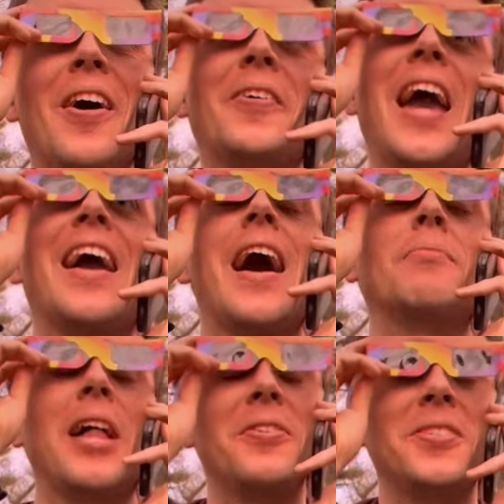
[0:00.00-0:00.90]
Okay,
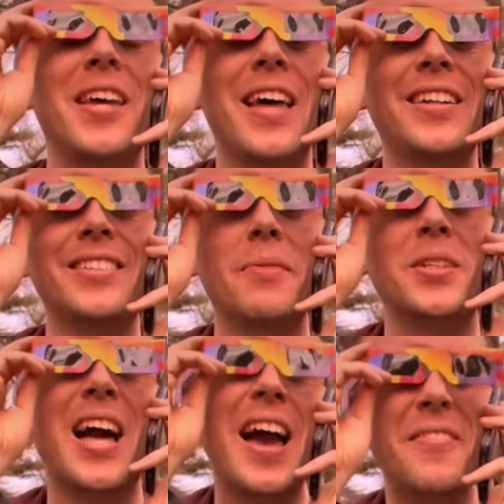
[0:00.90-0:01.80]
I'm glad you say that because I
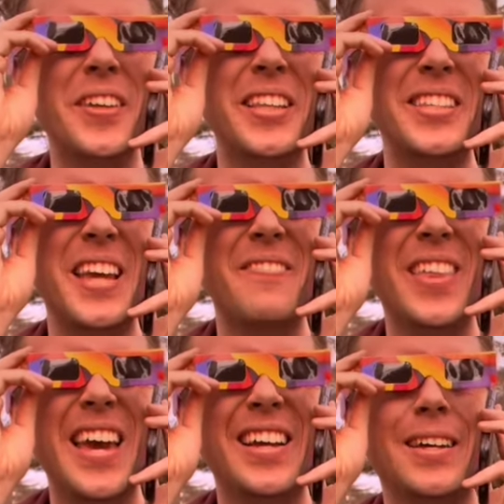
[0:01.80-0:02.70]
was kind of thinking the same
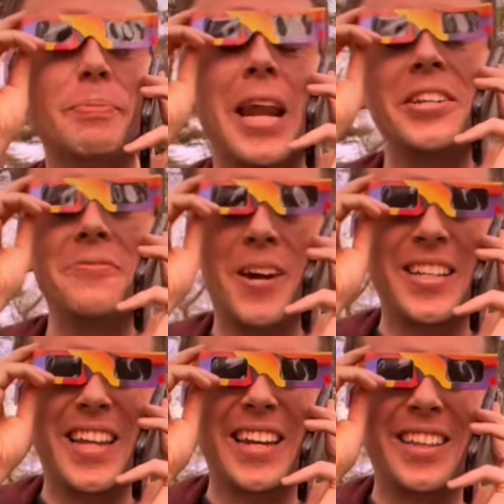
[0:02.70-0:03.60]
thing, but I didn't want
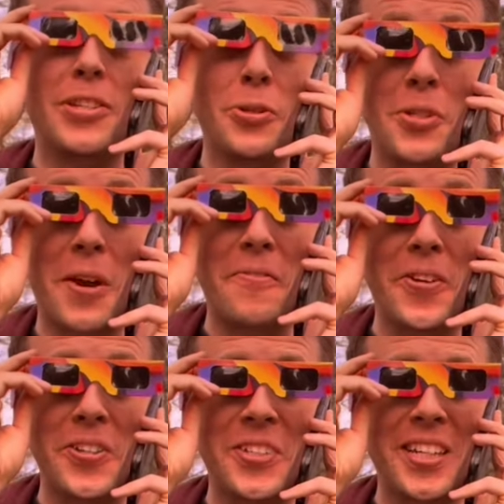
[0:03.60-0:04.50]
to say it unless you said it first.